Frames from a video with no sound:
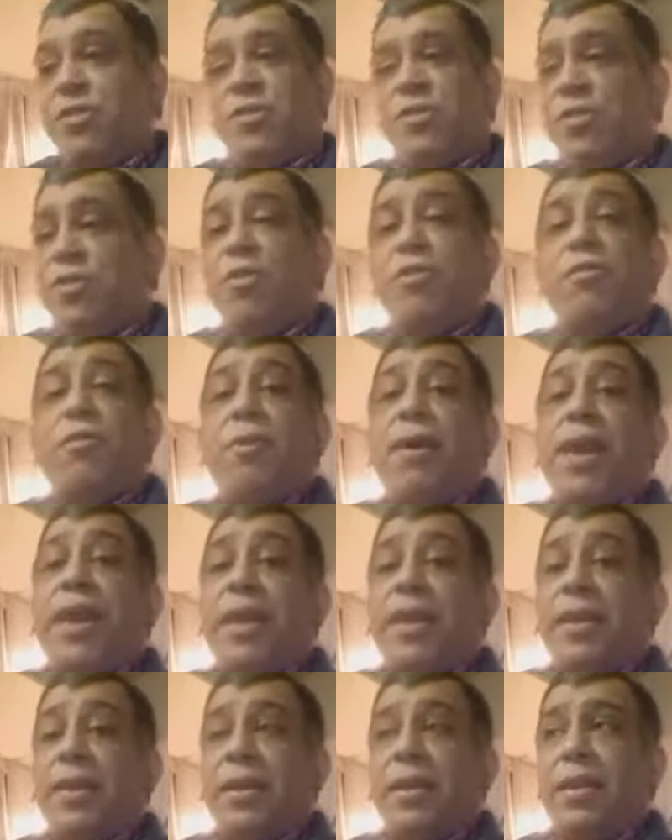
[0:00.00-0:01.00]
you're
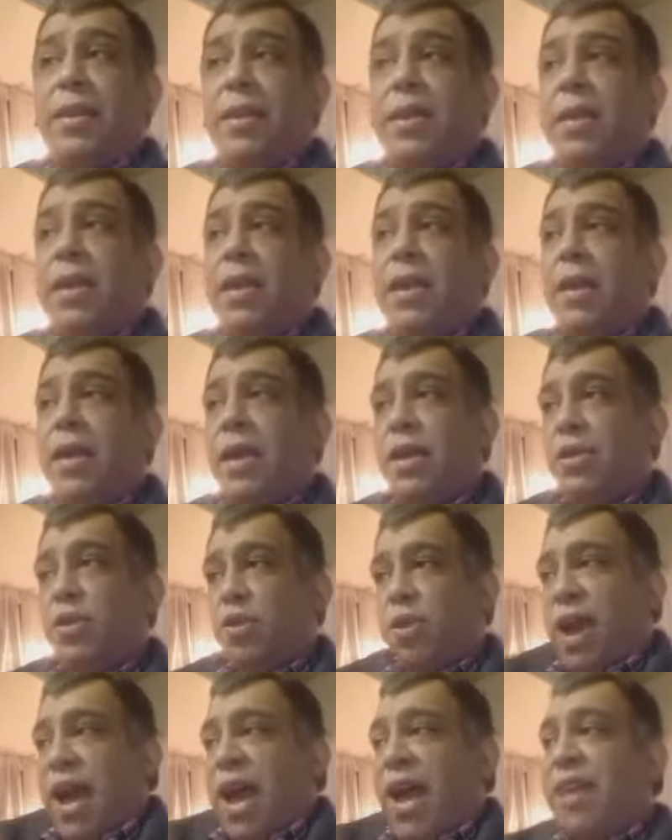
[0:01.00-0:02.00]
awake. You
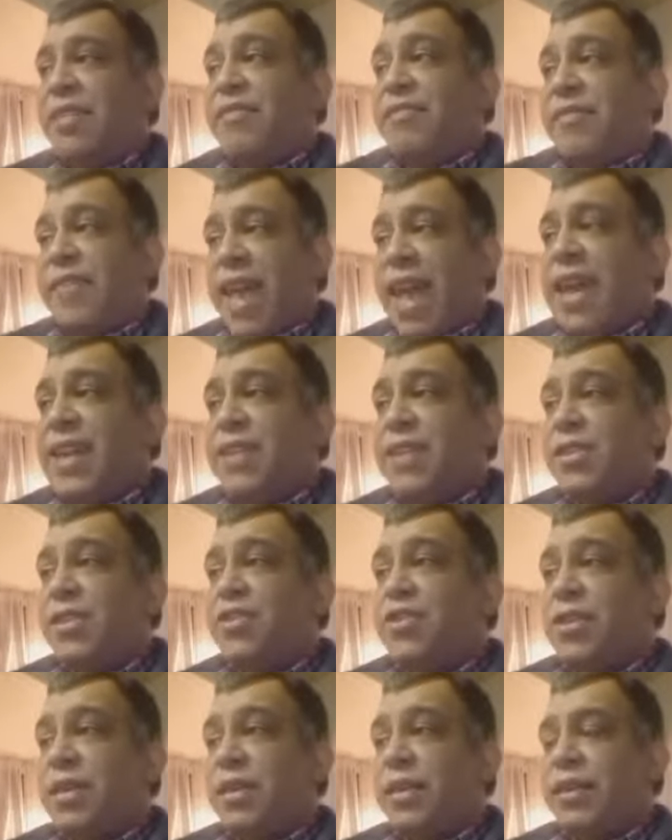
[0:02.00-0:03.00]
have
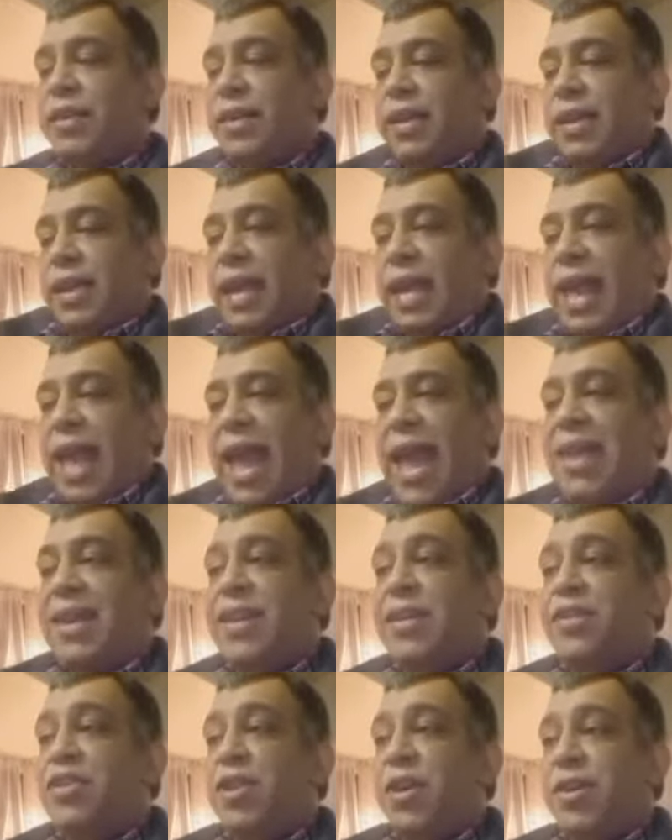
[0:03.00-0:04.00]
energy. It
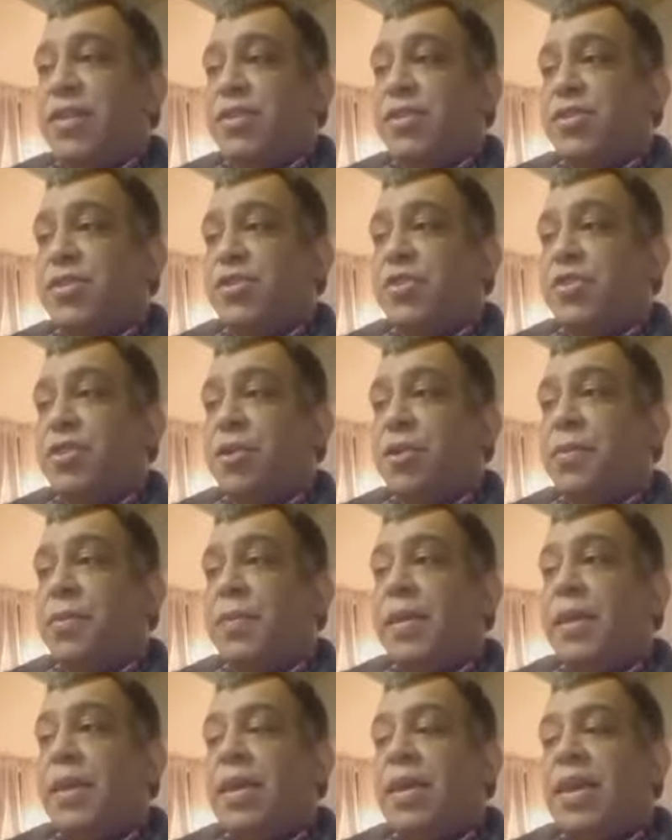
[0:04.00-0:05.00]
energizes you.
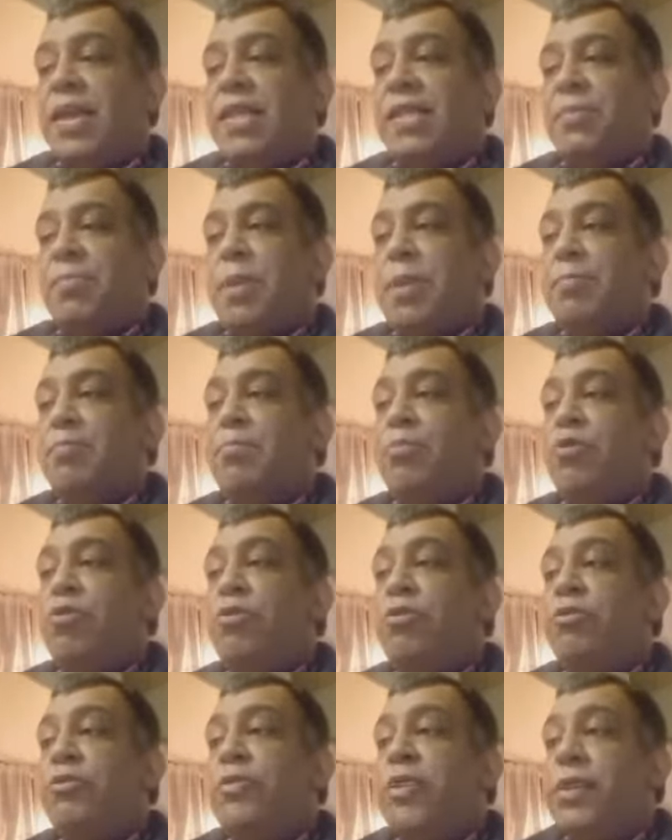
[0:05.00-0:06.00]
It's been
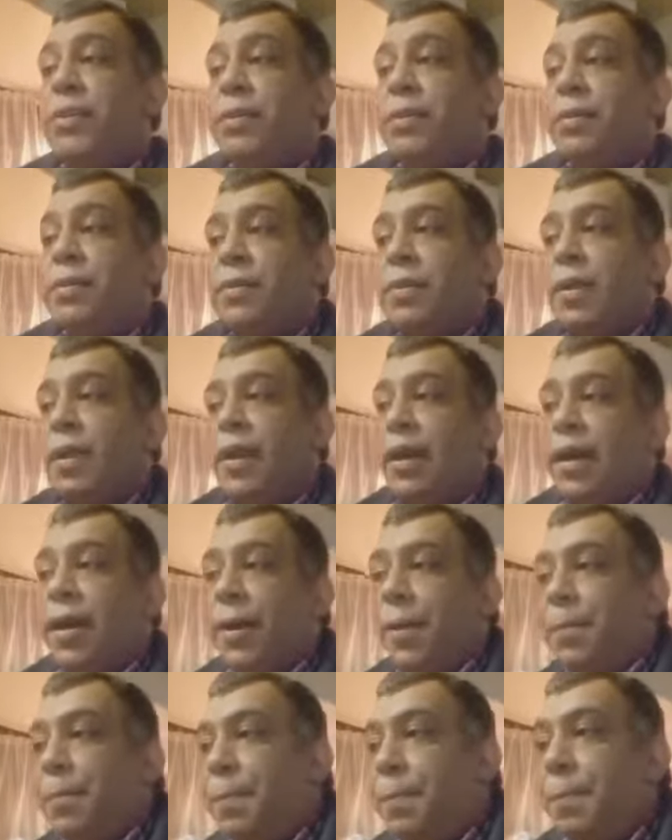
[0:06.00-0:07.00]
proven
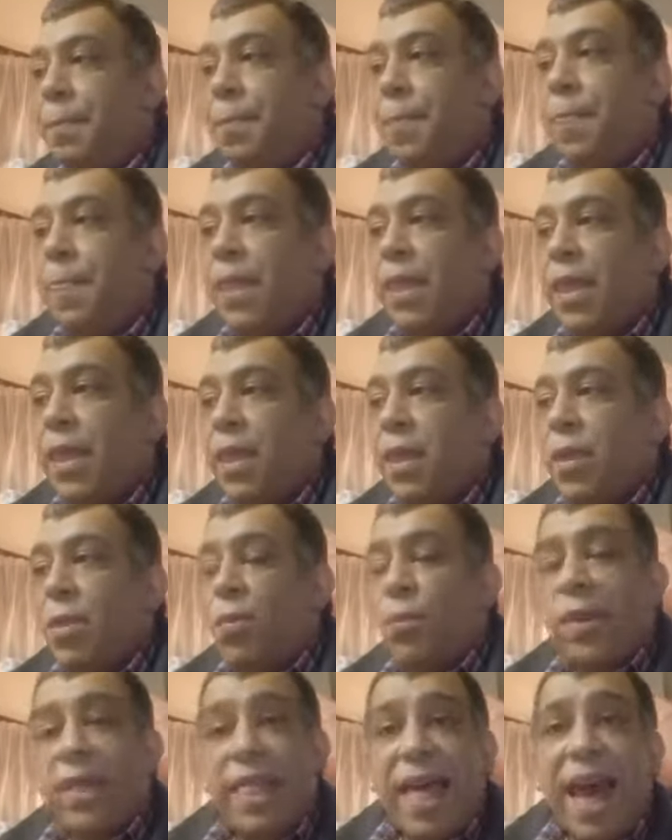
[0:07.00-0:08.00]

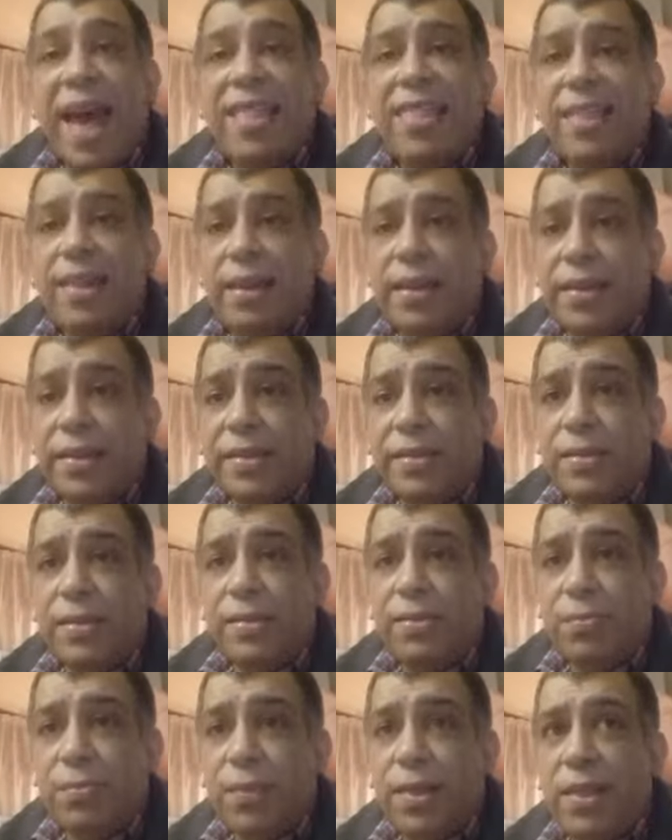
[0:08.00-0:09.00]
with
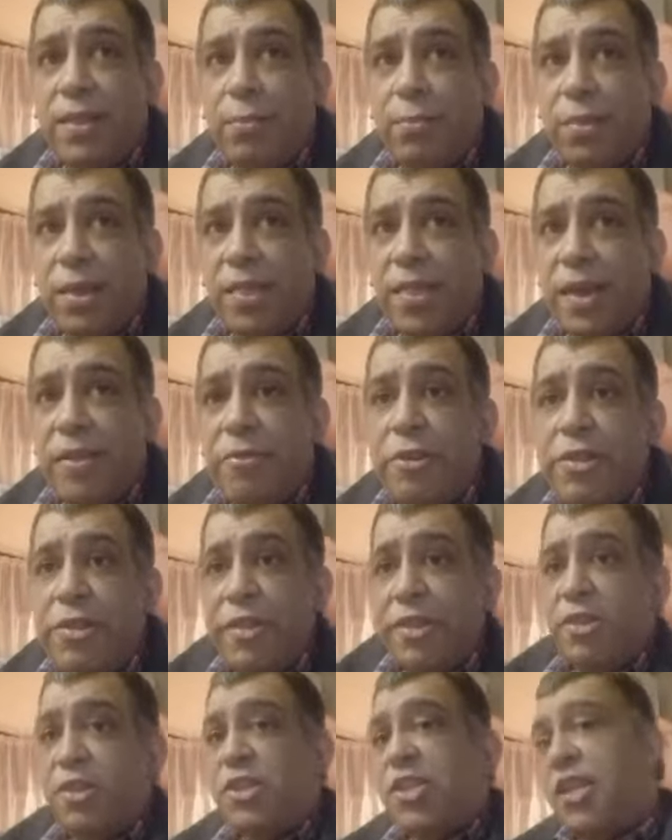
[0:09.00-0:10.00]
athletes when they're in the
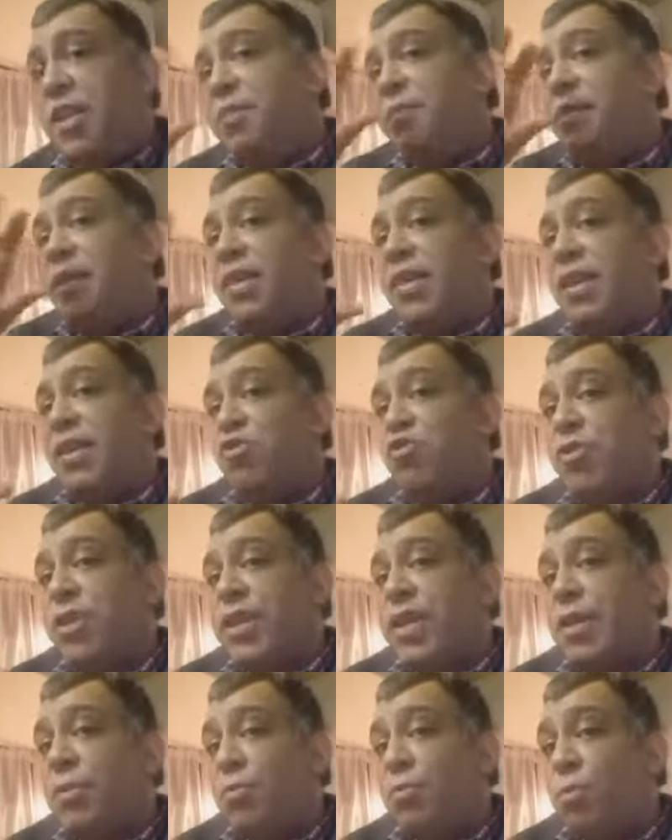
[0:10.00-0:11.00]
gym and they're
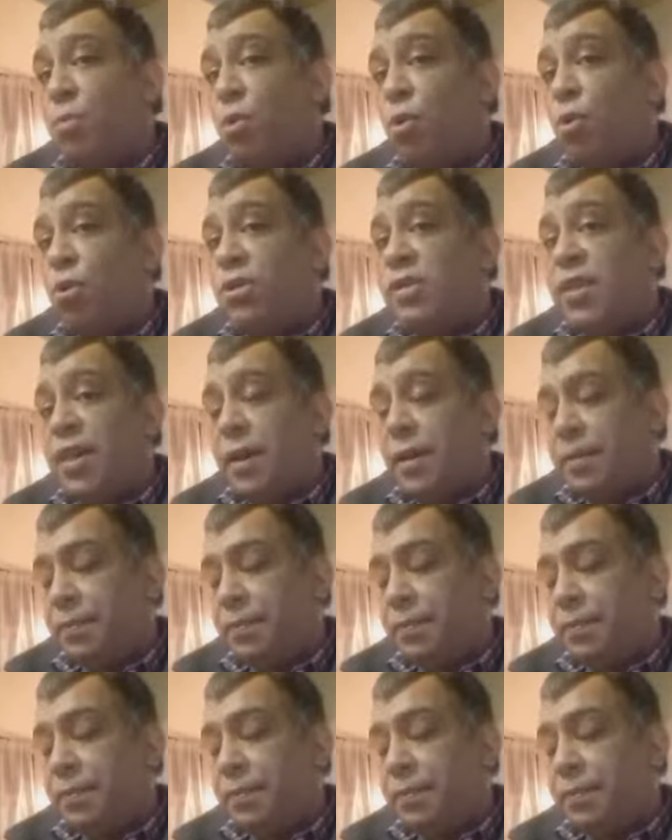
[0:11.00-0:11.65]
drinking water.